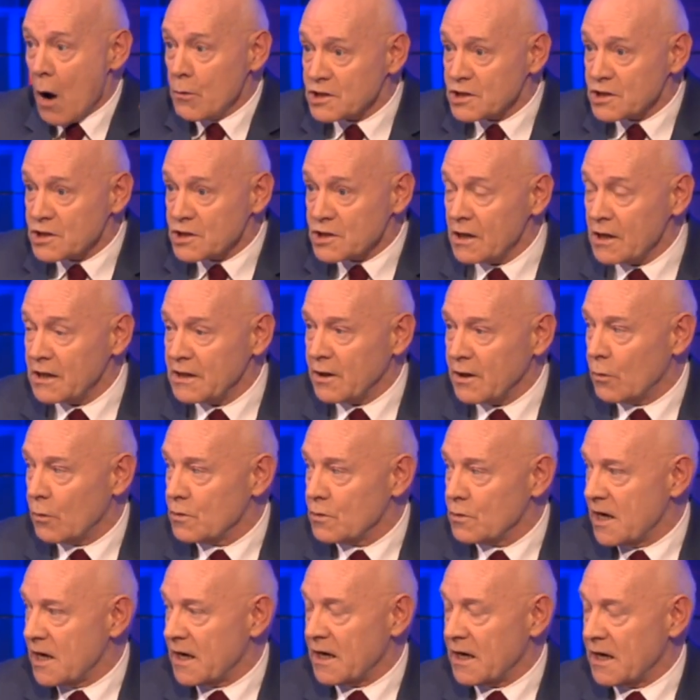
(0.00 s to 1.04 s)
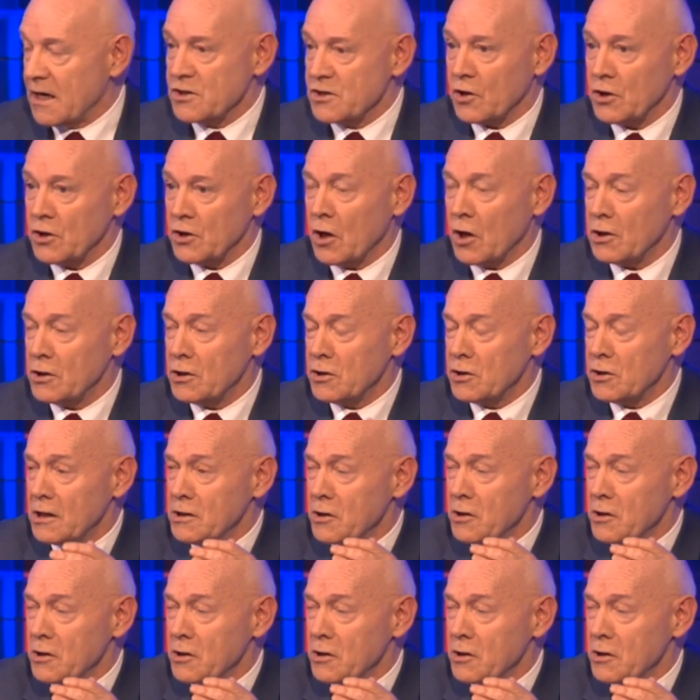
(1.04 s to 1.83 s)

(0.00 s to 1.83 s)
outside of those areas, you, you,